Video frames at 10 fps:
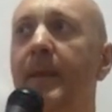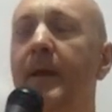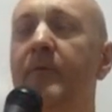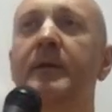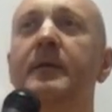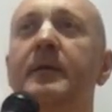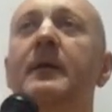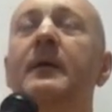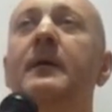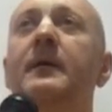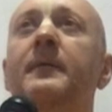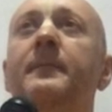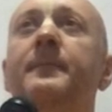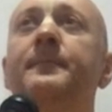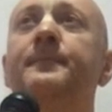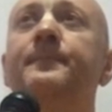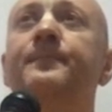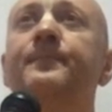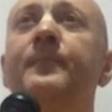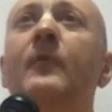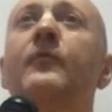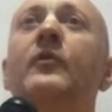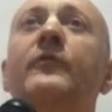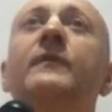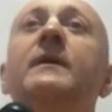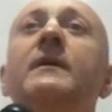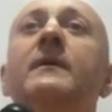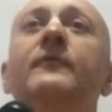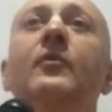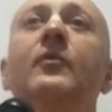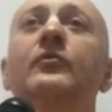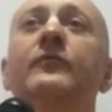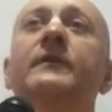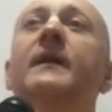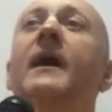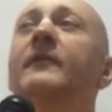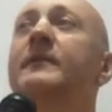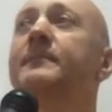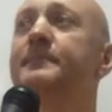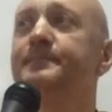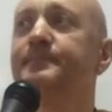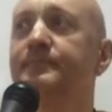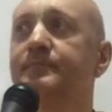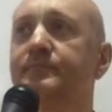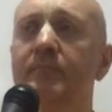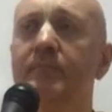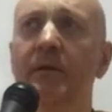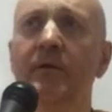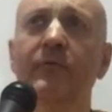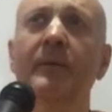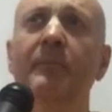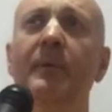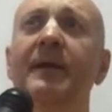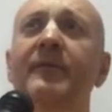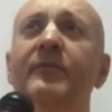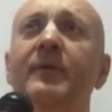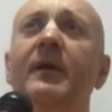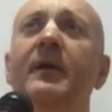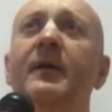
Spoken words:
I read in, of course, we hear if you go to Vrindavan, there's one place